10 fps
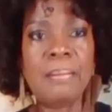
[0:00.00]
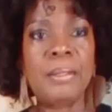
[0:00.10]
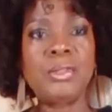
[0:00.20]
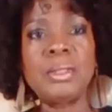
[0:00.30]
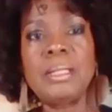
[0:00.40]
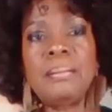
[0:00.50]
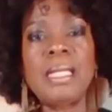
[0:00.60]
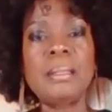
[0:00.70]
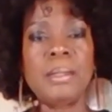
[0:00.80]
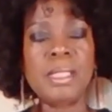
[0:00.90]
But you can
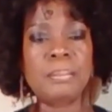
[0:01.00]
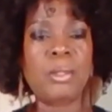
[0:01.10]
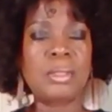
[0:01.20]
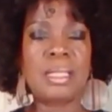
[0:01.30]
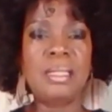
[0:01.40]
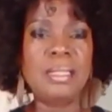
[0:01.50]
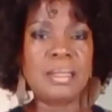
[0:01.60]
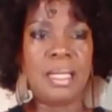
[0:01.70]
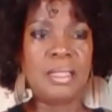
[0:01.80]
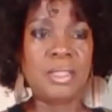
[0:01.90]
make the Bliss balls any
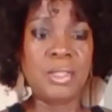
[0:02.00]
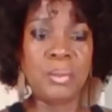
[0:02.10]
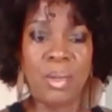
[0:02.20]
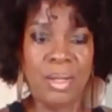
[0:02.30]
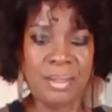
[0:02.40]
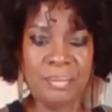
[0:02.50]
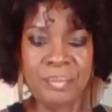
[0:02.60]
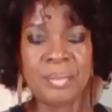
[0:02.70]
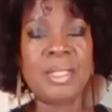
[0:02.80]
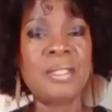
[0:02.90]
size you want.
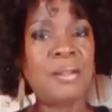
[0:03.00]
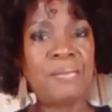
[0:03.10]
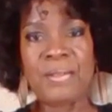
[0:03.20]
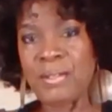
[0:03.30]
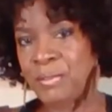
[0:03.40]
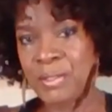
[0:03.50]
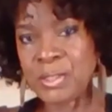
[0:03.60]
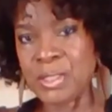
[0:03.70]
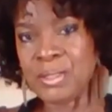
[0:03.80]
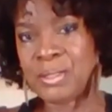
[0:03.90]
They're very
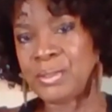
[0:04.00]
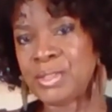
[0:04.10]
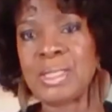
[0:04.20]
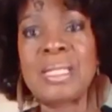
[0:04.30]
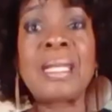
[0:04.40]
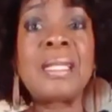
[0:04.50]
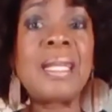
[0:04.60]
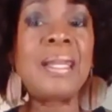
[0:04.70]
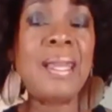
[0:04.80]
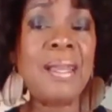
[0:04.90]
versatile, just like
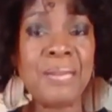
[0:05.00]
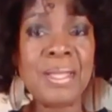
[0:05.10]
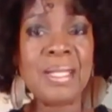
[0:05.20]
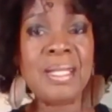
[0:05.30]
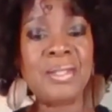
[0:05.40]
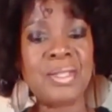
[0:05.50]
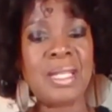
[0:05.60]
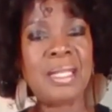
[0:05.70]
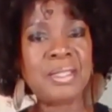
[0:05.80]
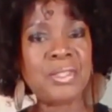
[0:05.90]
everything else that
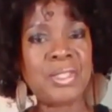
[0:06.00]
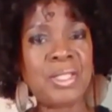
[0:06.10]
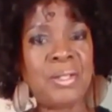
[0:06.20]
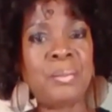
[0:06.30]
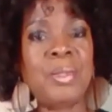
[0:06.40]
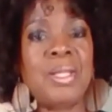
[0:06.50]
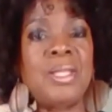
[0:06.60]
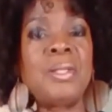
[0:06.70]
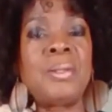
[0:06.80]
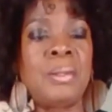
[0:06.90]
I like to share
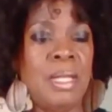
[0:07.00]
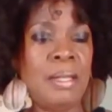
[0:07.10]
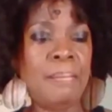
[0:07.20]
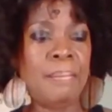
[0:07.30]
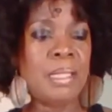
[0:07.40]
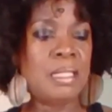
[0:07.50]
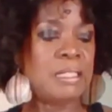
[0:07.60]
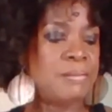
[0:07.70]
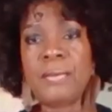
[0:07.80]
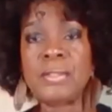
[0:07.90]
with you,
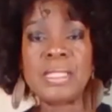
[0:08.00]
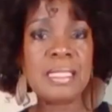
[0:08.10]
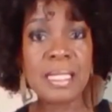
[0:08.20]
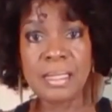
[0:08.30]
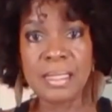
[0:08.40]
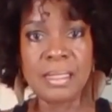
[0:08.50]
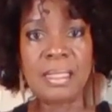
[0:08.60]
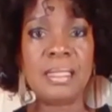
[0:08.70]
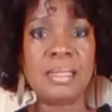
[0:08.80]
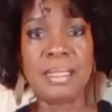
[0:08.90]
because
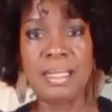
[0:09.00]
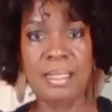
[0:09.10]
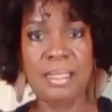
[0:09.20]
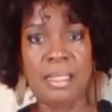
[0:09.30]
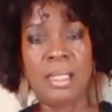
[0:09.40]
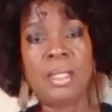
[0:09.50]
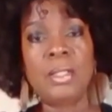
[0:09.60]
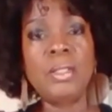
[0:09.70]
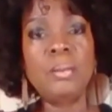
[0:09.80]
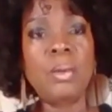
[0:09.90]
versatility is key.
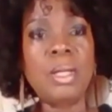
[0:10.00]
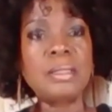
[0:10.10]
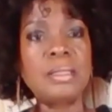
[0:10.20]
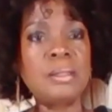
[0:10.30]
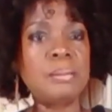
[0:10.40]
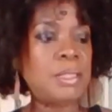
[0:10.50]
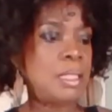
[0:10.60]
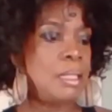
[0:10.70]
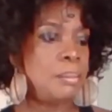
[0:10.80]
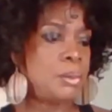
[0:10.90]
You want to be
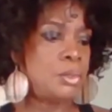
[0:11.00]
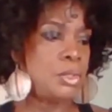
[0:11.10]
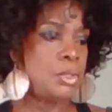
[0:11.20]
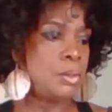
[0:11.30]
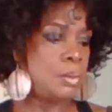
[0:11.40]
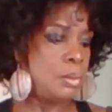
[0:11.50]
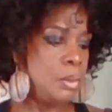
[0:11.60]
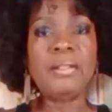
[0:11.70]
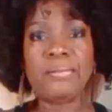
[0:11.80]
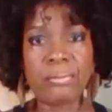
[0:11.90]
able to
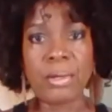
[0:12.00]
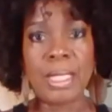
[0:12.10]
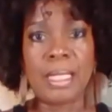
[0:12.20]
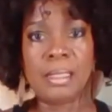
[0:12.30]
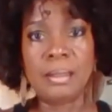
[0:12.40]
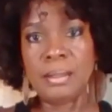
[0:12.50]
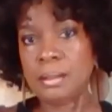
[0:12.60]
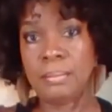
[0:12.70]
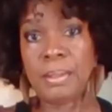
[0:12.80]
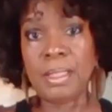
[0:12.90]
be free
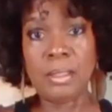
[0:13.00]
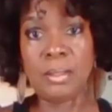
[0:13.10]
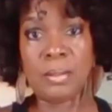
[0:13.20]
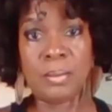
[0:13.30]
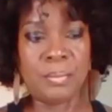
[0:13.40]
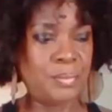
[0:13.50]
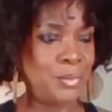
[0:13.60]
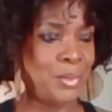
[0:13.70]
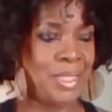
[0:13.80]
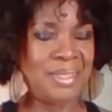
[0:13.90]
to be you,
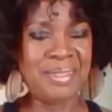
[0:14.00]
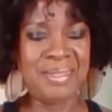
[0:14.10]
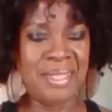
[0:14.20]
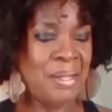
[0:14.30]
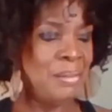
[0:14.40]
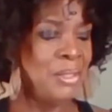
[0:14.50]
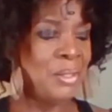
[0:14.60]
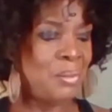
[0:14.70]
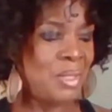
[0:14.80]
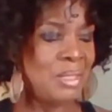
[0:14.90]
right? You
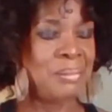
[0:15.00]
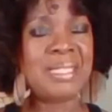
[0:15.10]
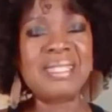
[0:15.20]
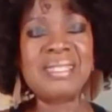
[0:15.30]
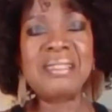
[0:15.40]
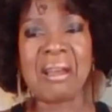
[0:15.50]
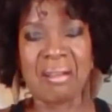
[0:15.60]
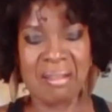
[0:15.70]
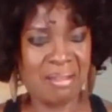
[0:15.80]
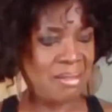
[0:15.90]
don't want to be
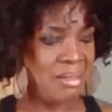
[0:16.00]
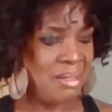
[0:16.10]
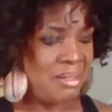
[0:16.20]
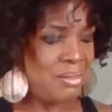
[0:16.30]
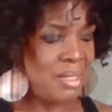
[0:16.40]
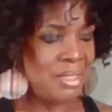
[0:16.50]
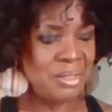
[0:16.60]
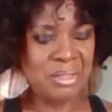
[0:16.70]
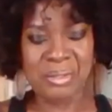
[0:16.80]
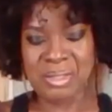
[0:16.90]
stuck trying to
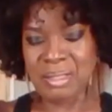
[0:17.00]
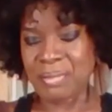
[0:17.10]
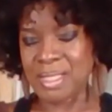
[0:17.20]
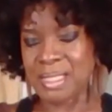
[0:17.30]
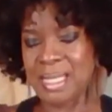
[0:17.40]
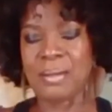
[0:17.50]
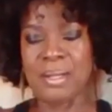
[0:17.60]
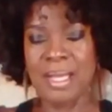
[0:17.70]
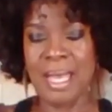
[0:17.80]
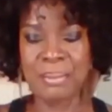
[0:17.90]
do something
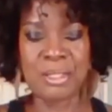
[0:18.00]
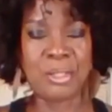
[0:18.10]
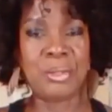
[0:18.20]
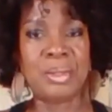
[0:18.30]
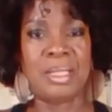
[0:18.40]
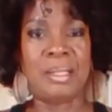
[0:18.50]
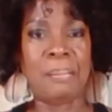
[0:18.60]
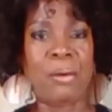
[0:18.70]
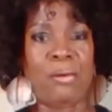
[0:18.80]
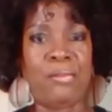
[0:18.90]
absolutely
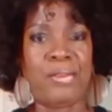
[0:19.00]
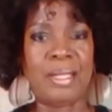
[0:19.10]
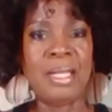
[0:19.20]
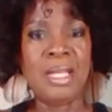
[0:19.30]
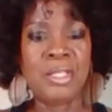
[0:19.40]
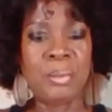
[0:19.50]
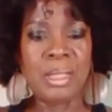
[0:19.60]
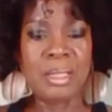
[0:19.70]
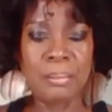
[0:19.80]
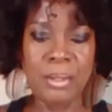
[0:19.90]
perfect. So we're
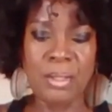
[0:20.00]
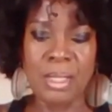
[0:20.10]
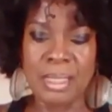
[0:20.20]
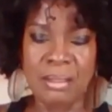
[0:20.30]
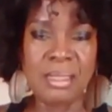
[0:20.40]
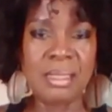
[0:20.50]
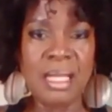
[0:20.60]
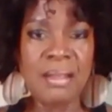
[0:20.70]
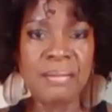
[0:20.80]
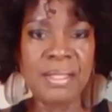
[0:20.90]
going to put on our
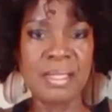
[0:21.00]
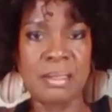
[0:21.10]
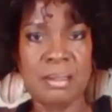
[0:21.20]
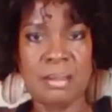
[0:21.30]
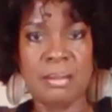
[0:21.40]
gloves.